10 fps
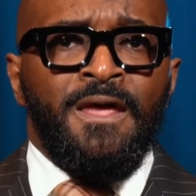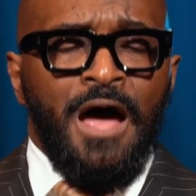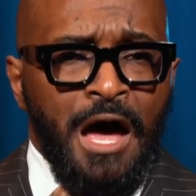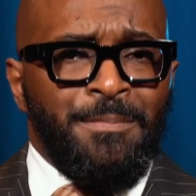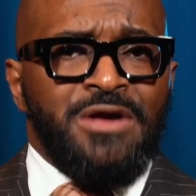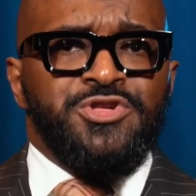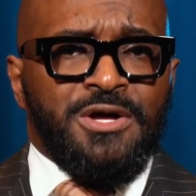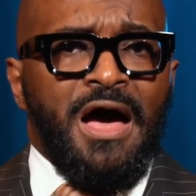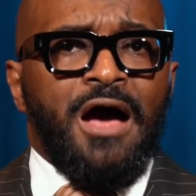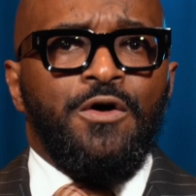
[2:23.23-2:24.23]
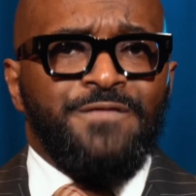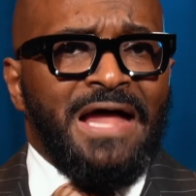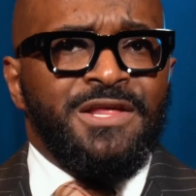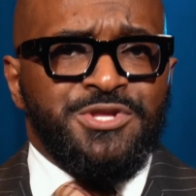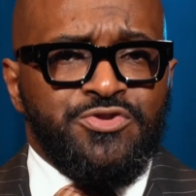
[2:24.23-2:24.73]
about Chicago
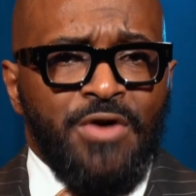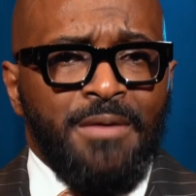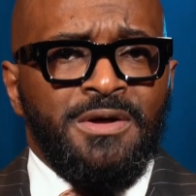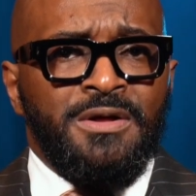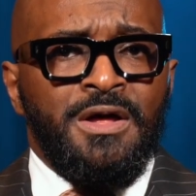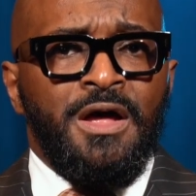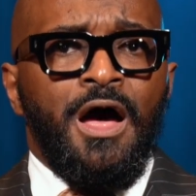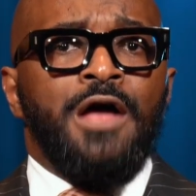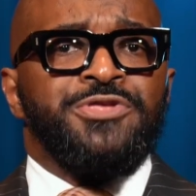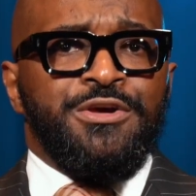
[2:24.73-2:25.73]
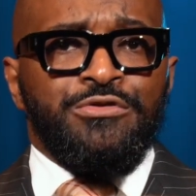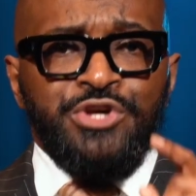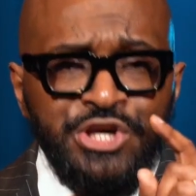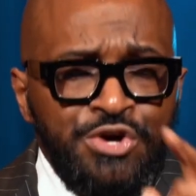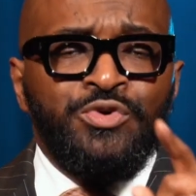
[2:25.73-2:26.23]
violence and trauma until
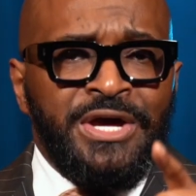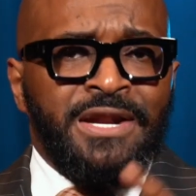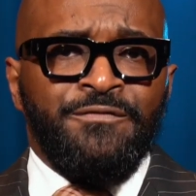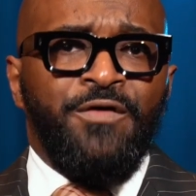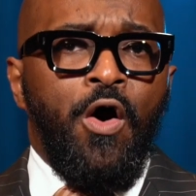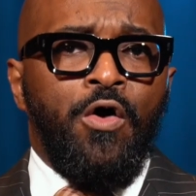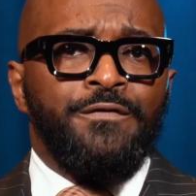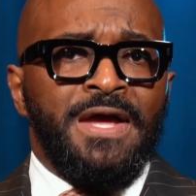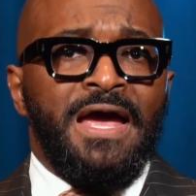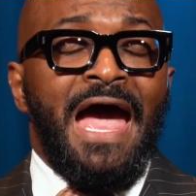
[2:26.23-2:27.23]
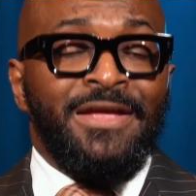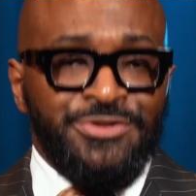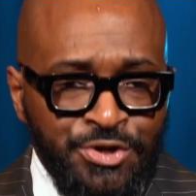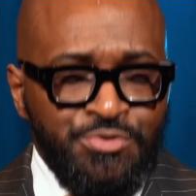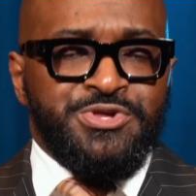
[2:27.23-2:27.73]
you get involved and
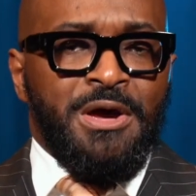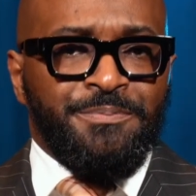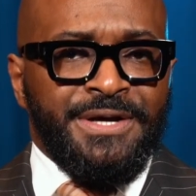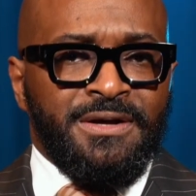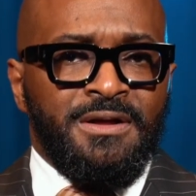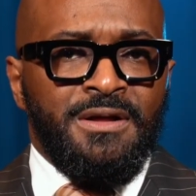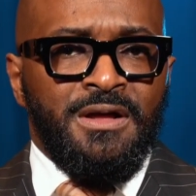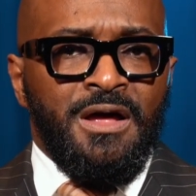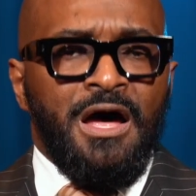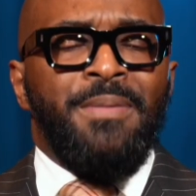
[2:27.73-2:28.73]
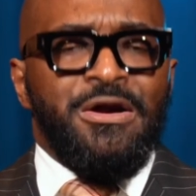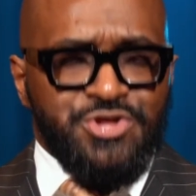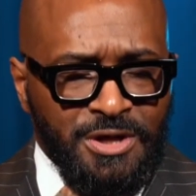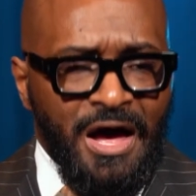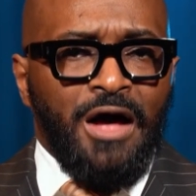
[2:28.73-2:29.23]
do something about
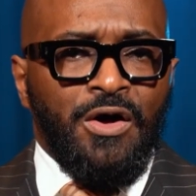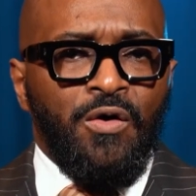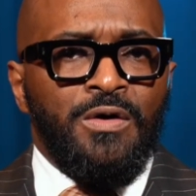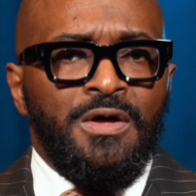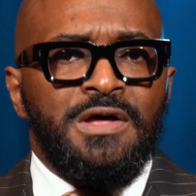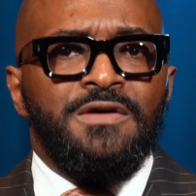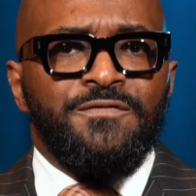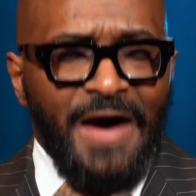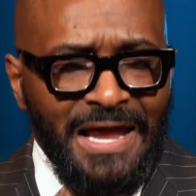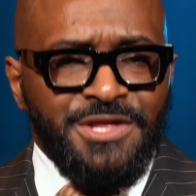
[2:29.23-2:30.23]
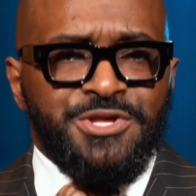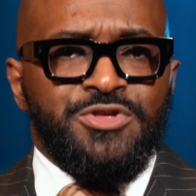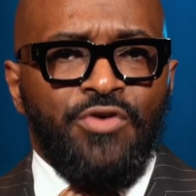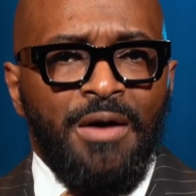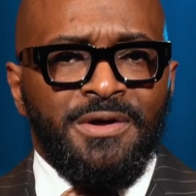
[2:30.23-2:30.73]
Chicago violence and
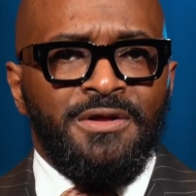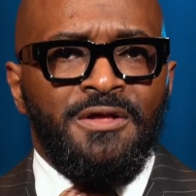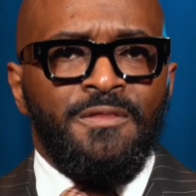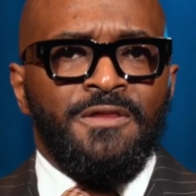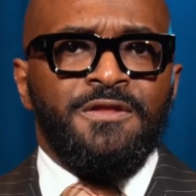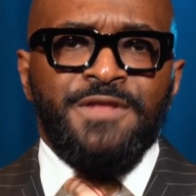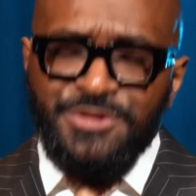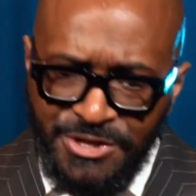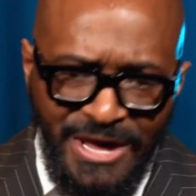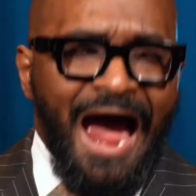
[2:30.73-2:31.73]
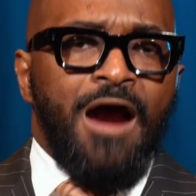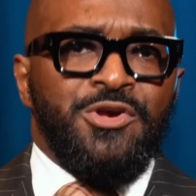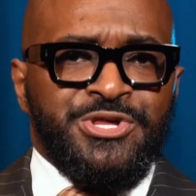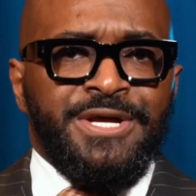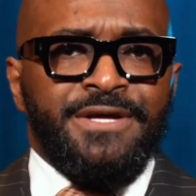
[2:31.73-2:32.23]
trauma. This is our
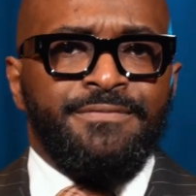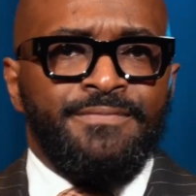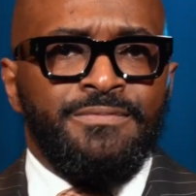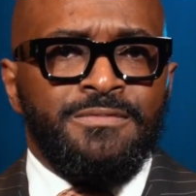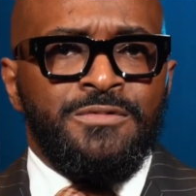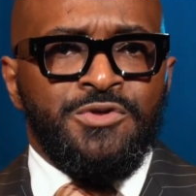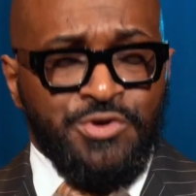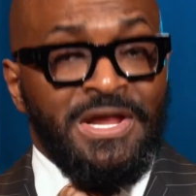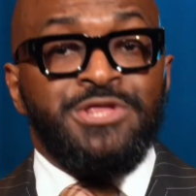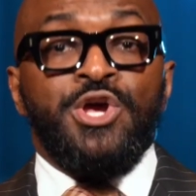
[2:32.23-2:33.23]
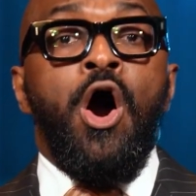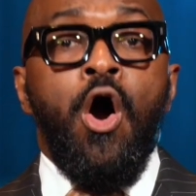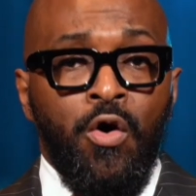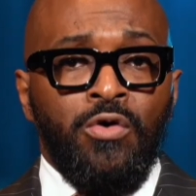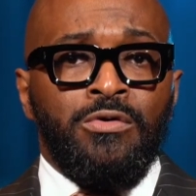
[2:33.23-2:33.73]
city, so let's
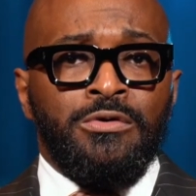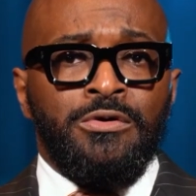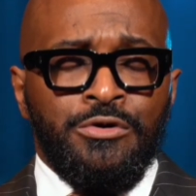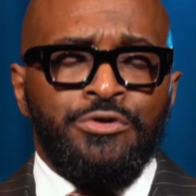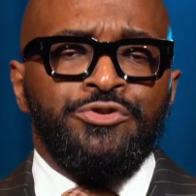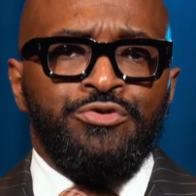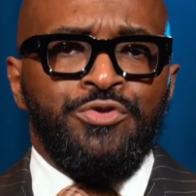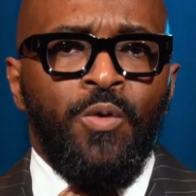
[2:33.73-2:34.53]
all do the